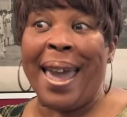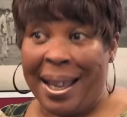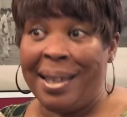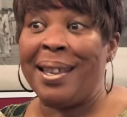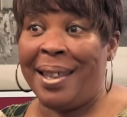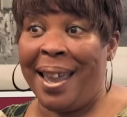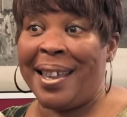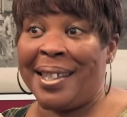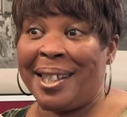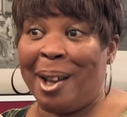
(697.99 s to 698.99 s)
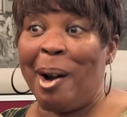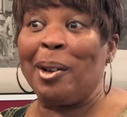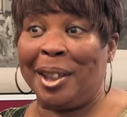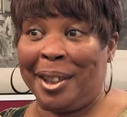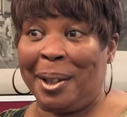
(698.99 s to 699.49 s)
18 days
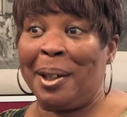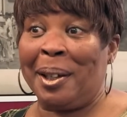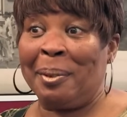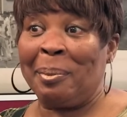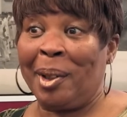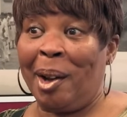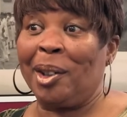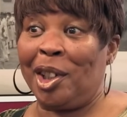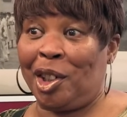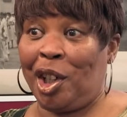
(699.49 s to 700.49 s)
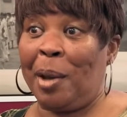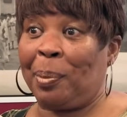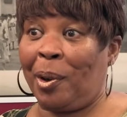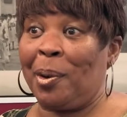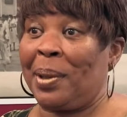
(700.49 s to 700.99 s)
on the
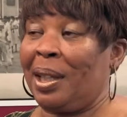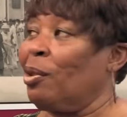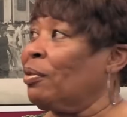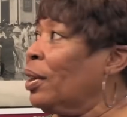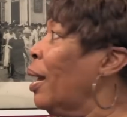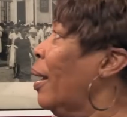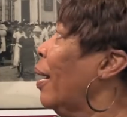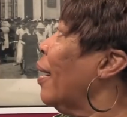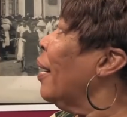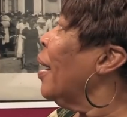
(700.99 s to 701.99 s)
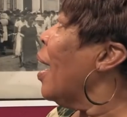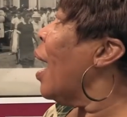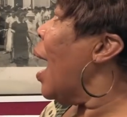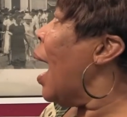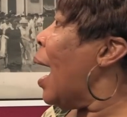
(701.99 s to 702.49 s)
ship coming over here.
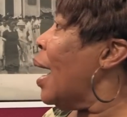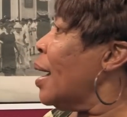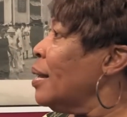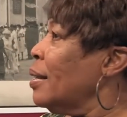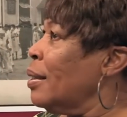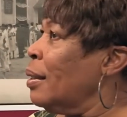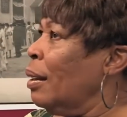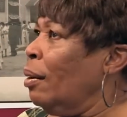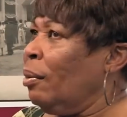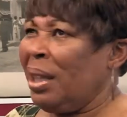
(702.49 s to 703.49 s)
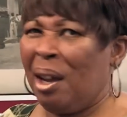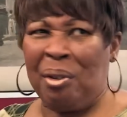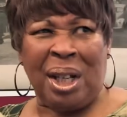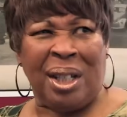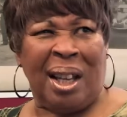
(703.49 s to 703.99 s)
And when I
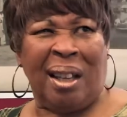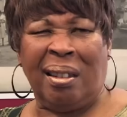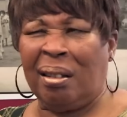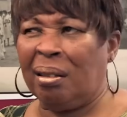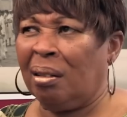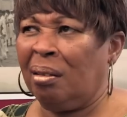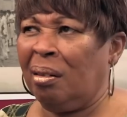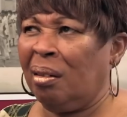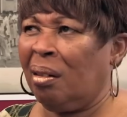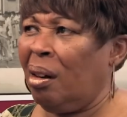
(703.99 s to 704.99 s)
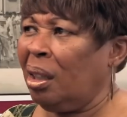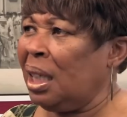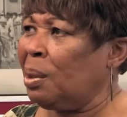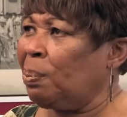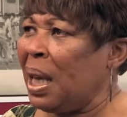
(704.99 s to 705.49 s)
reached here, I thought, oh God,
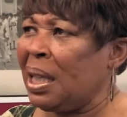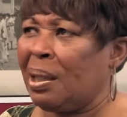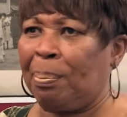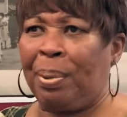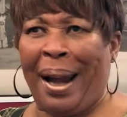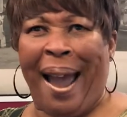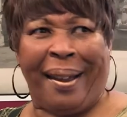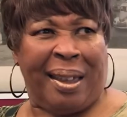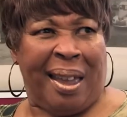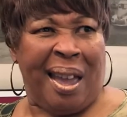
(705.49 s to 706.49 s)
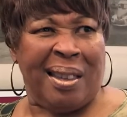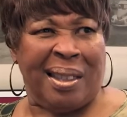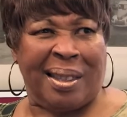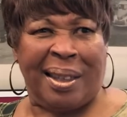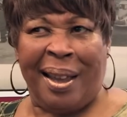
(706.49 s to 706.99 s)
this place is black,
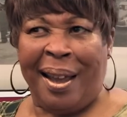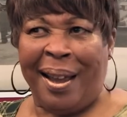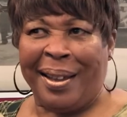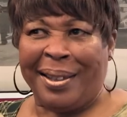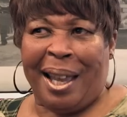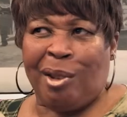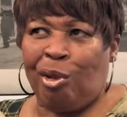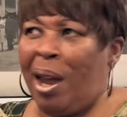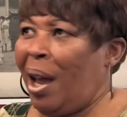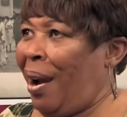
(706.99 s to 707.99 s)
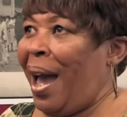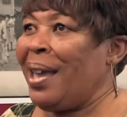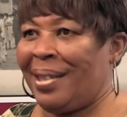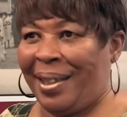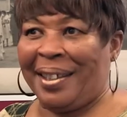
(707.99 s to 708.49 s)
yes? Didn't
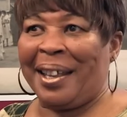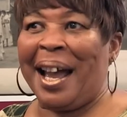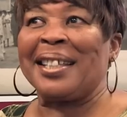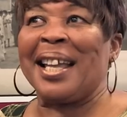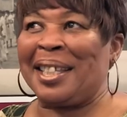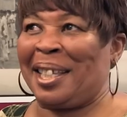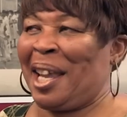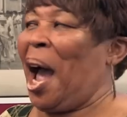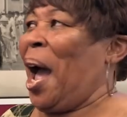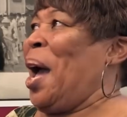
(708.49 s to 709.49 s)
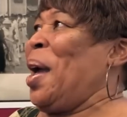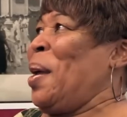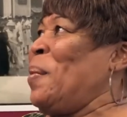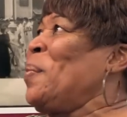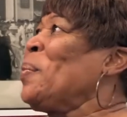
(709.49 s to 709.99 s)
realize it at that
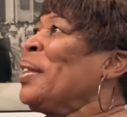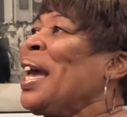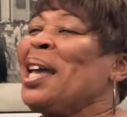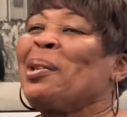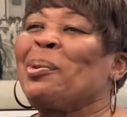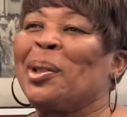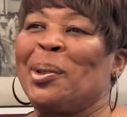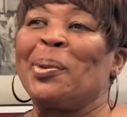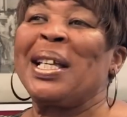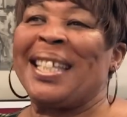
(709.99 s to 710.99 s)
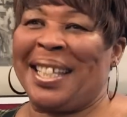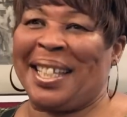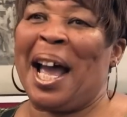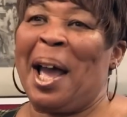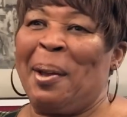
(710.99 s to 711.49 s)
time. It was winter
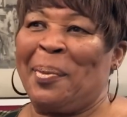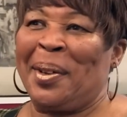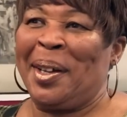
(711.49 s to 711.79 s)
time.